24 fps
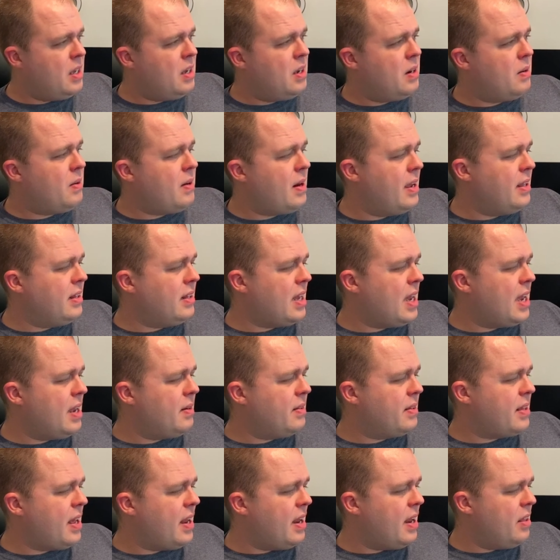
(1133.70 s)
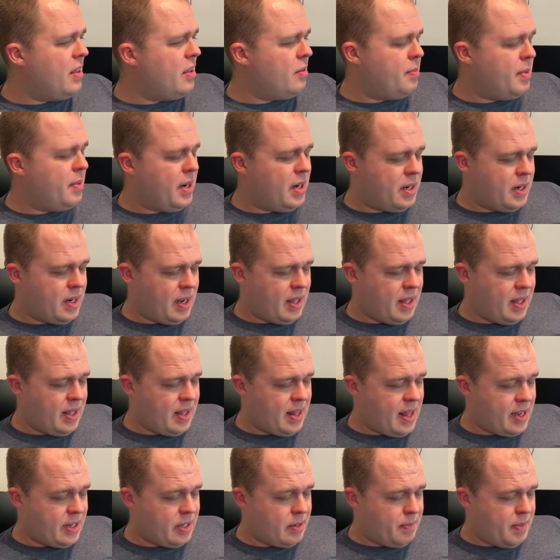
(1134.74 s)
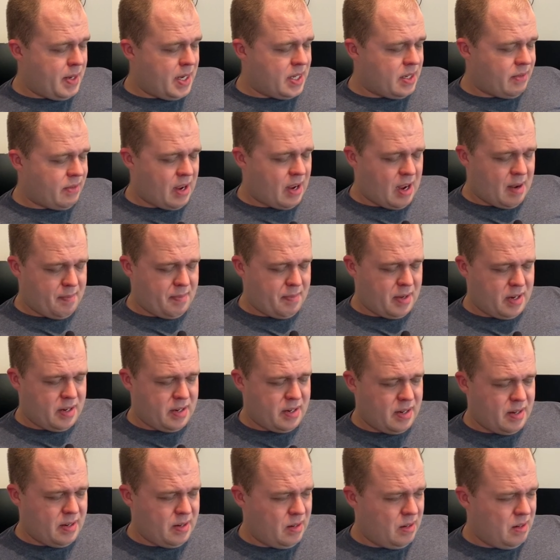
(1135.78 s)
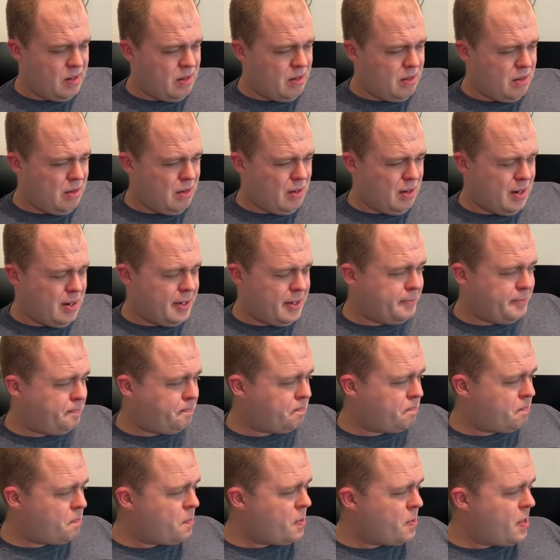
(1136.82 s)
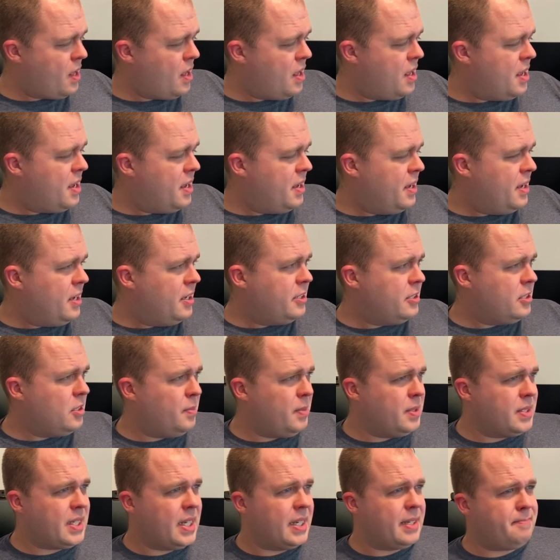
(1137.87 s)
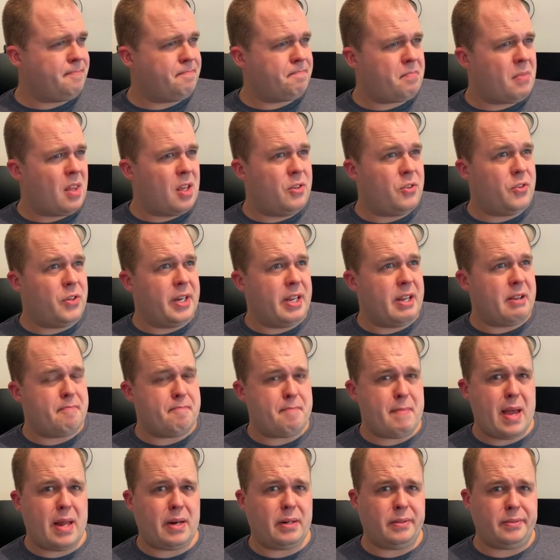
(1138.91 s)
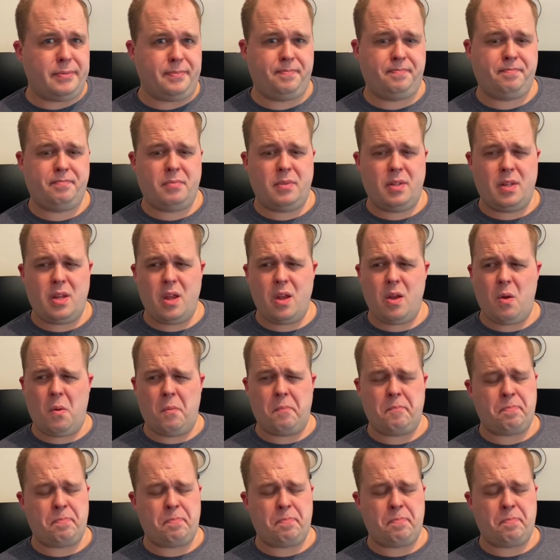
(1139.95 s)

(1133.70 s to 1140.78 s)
in line with that other beer. I think that's a piece of hop there too. Ugh. It's almost like drinking metal too.